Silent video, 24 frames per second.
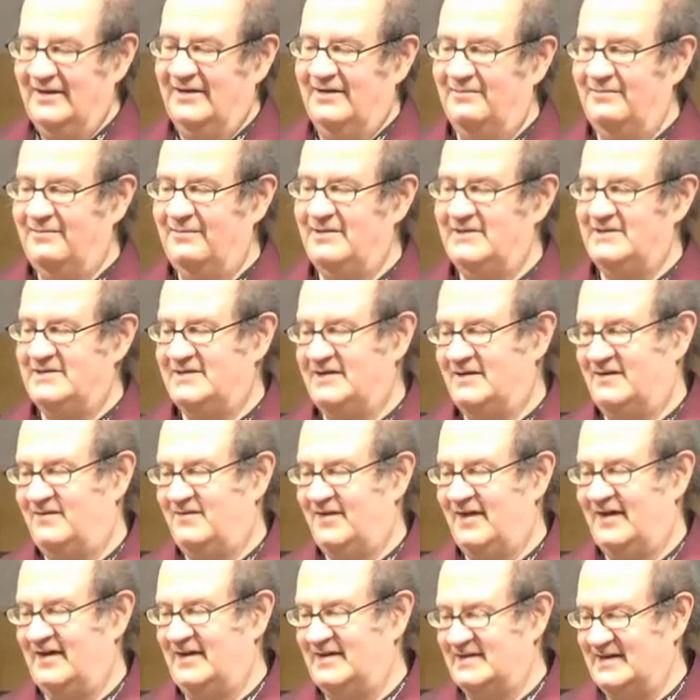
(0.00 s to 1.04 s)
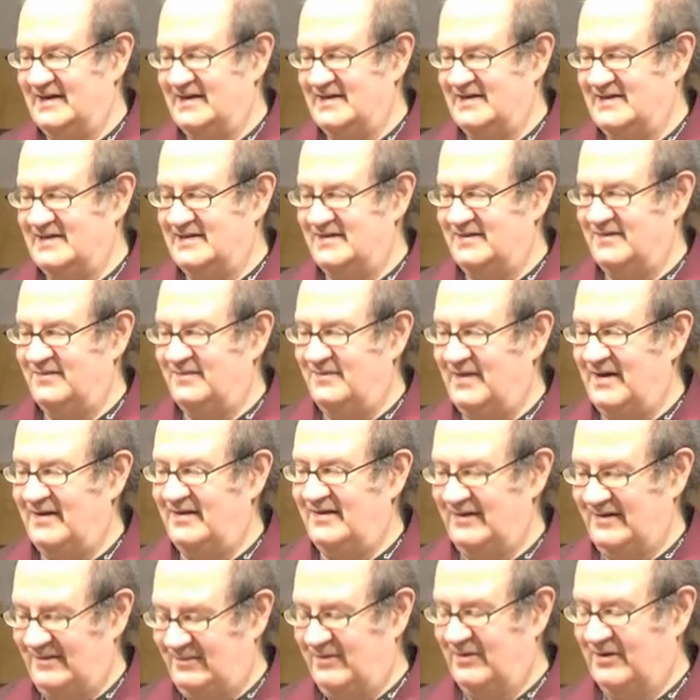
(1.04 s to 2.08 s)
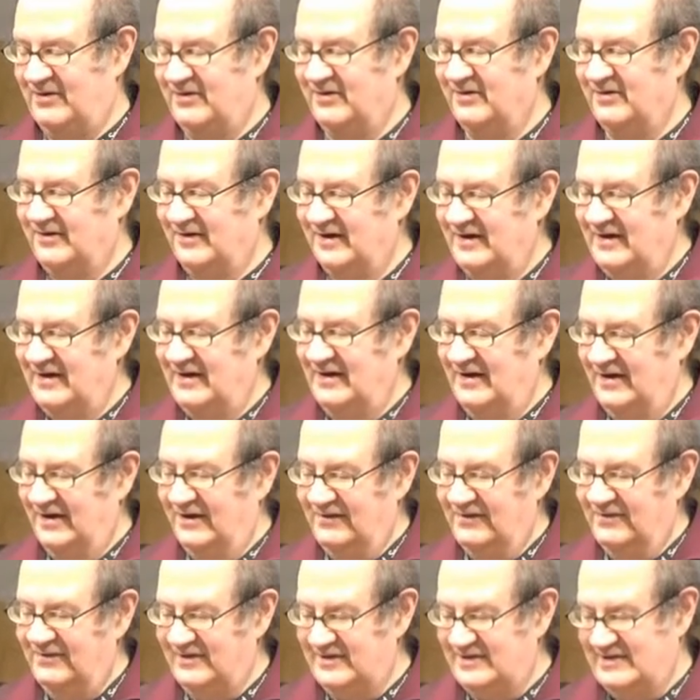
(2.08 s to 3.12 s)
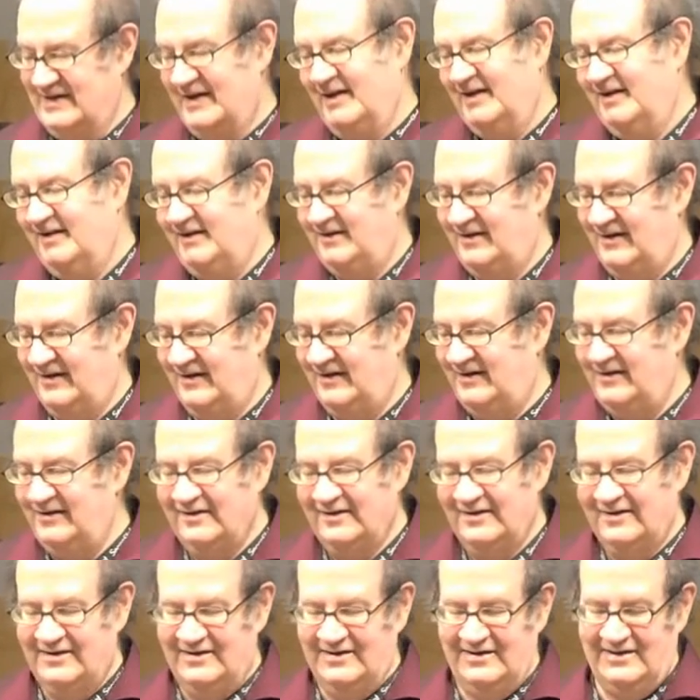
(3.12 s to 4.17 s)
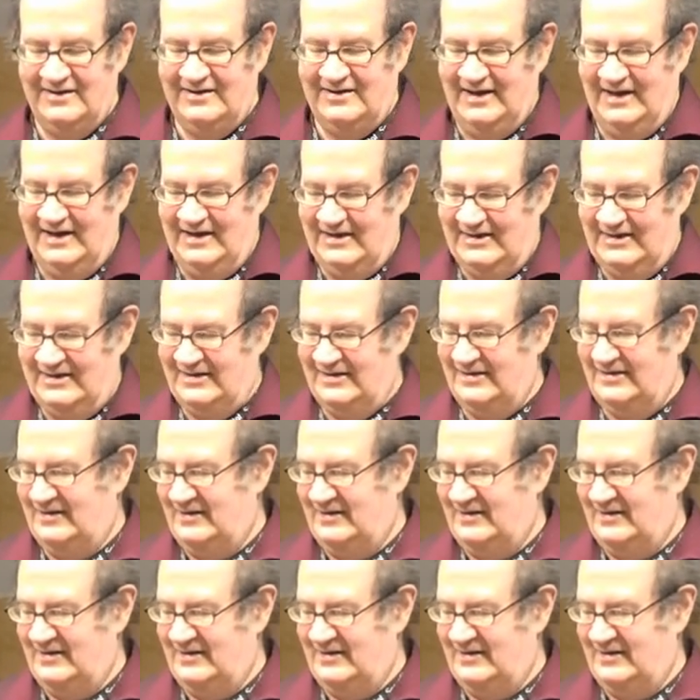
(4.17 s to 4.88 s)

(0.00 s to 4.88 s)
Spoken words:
the rigid validation of methods because it often tells you that